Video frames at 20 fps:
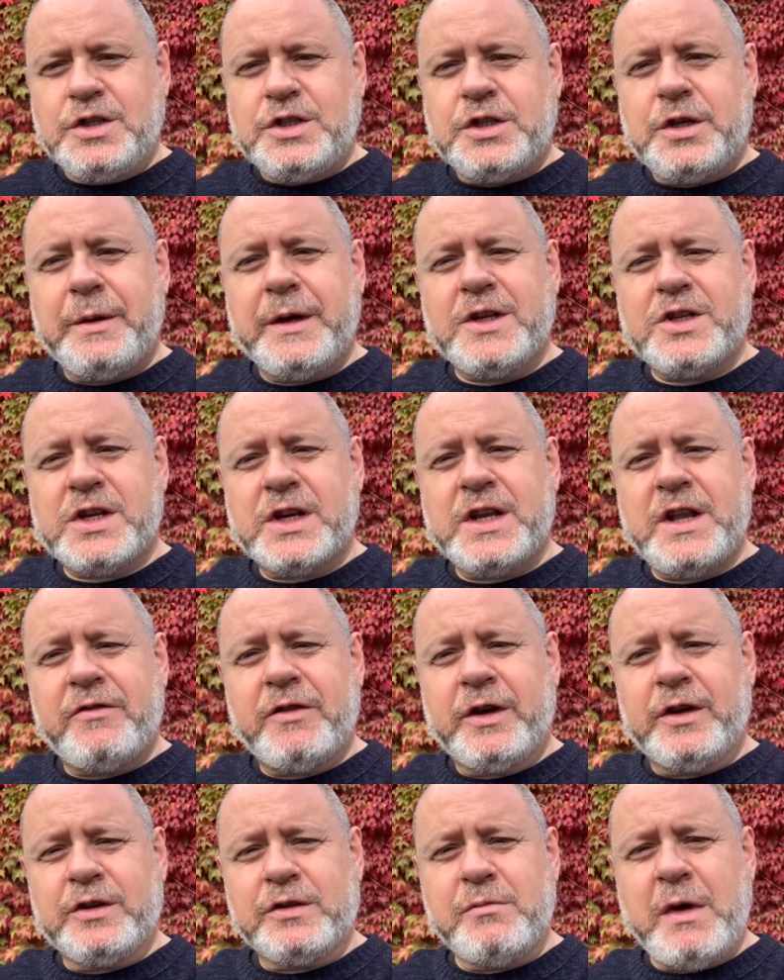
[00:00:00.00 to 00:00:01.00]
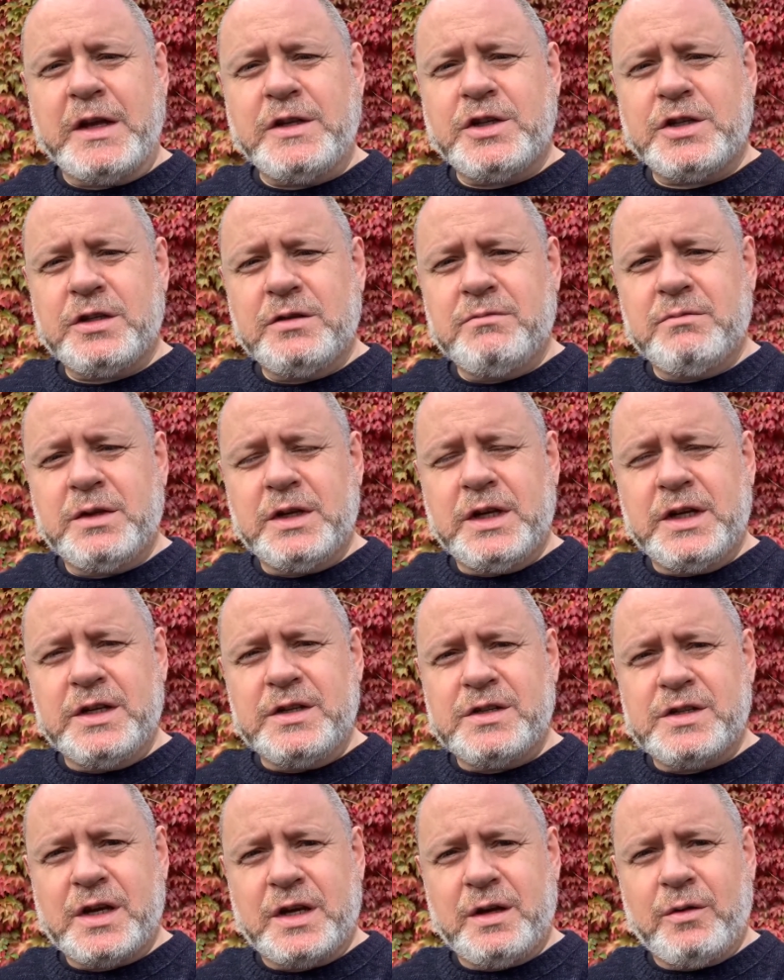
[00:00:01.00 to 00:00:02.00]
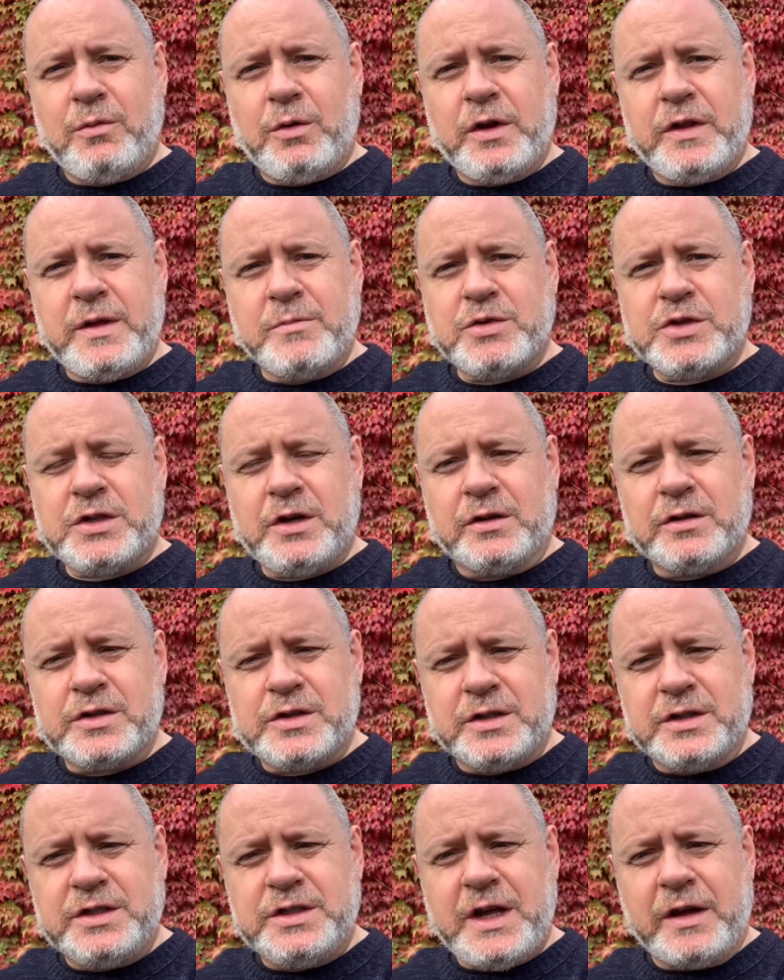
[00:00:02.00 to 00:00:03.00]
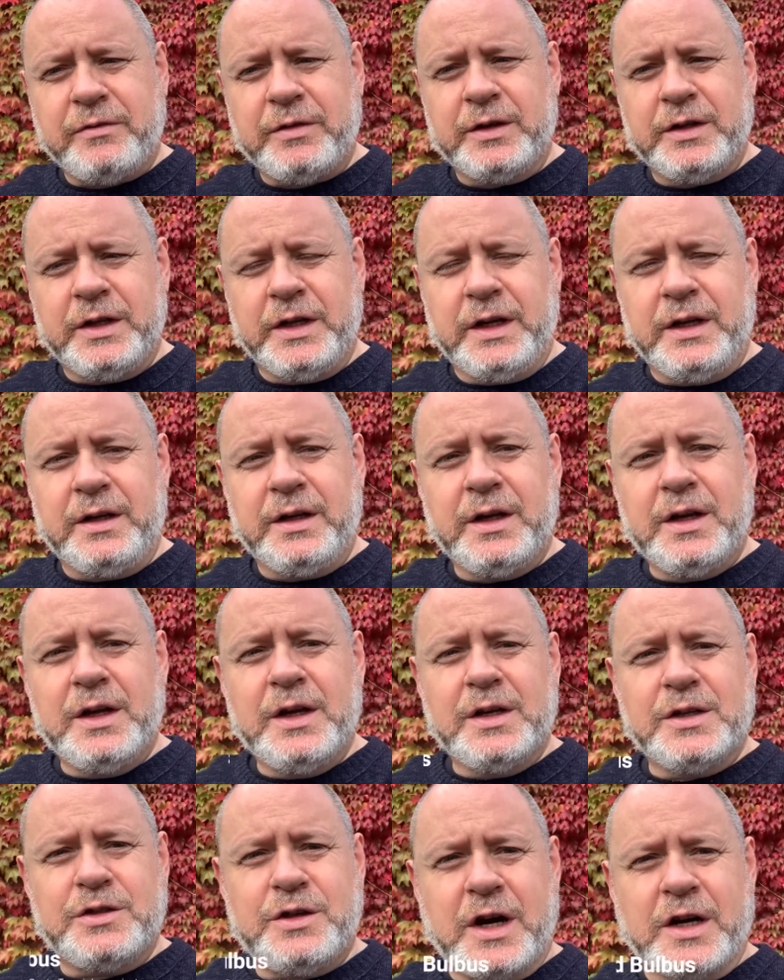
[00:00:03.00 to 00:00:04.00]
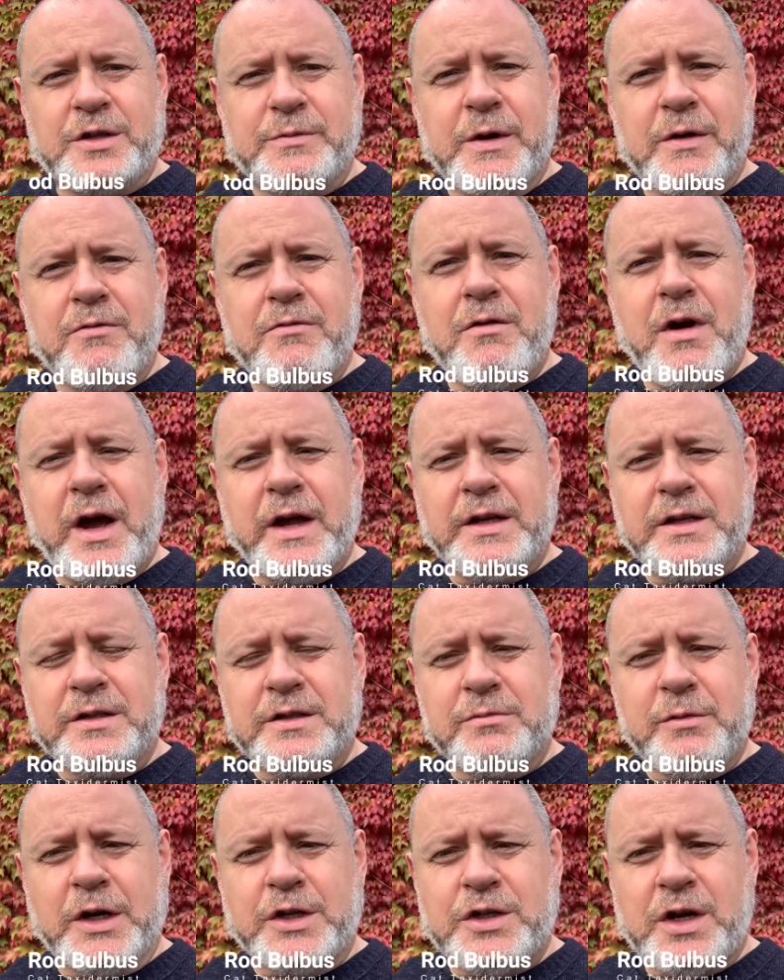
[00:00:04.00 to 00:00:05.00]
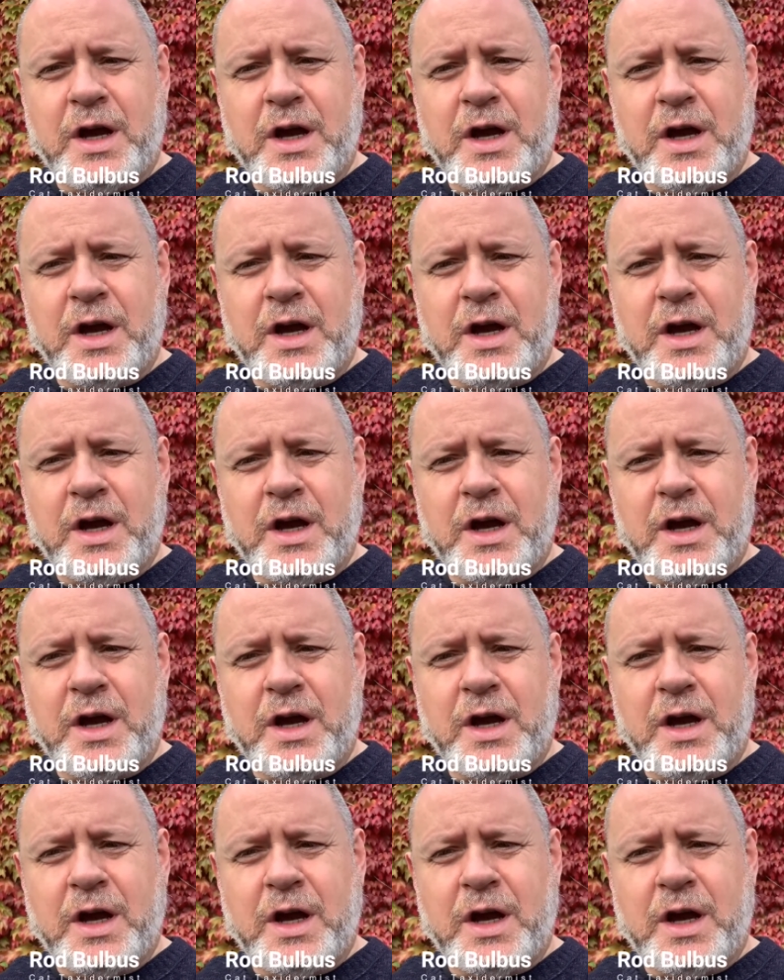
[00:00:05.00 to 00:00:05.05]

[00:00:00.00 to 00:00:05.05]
Too Insignificant to Mention is one of them songs that definitely drags me right into my